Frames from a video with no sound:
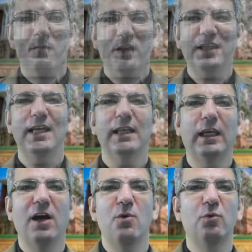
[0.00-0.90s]
What
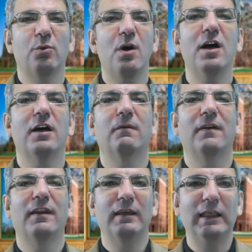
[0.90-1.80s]
can go wrong
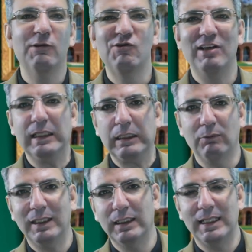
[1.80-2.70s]
with a New Zealand
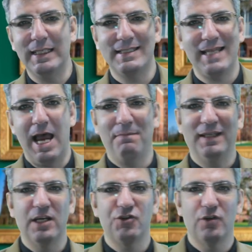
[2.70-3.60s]
Green List
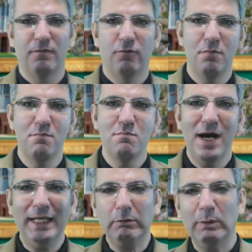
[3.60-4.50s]
application? For
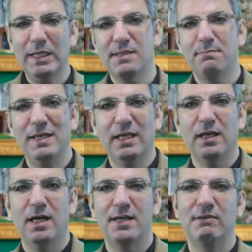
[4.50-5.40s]
migrants,
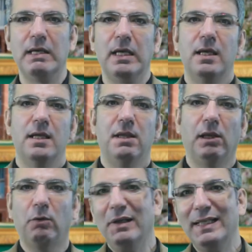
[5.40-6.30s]
because the
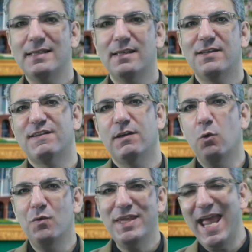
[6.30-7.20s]
Green List is
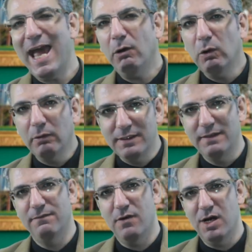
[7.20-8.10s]
so narrowly
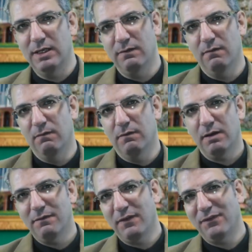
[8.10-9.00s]
defined, one
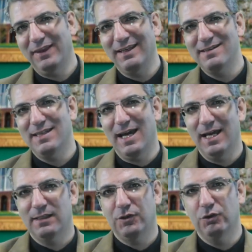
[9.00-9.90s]
of the things
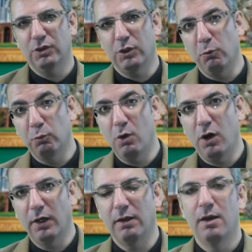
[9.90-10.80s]
that could go
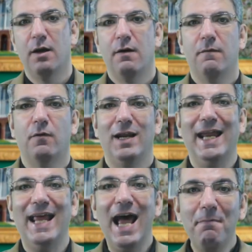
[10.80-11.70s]
wrong for
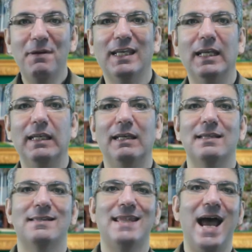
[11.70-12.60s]
an applicant
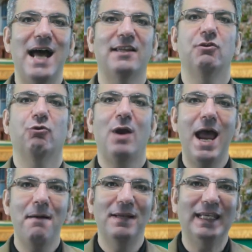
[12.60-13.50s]
is that your
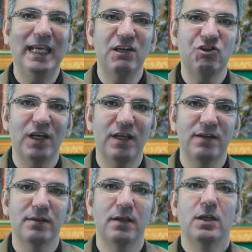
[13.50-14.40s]

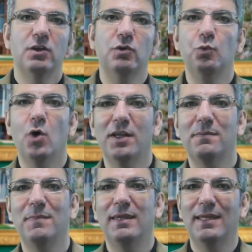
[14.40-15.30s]
applications do
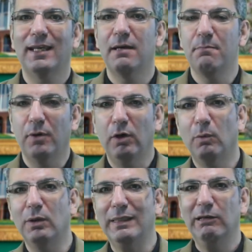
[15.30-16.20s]
not meet the
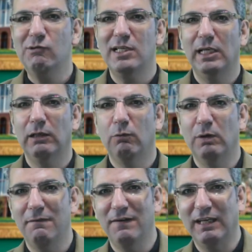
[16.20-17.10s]
comparable New Zealand
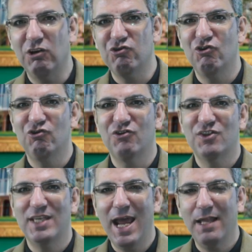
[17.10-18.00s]
qualifications
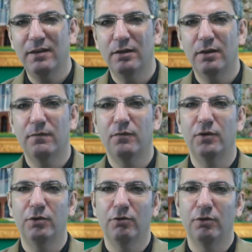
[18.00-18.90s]
standard
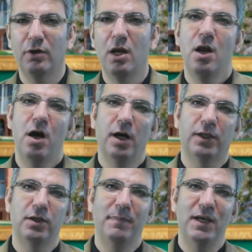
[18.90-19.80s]
for your
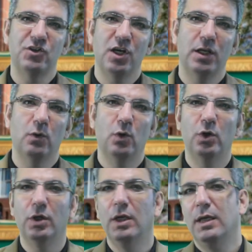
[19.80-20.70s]
occupation
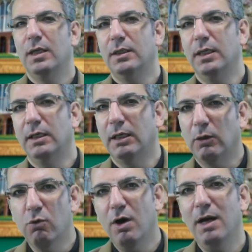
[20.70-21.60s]
or the
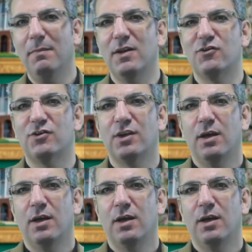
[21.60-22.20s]
requirements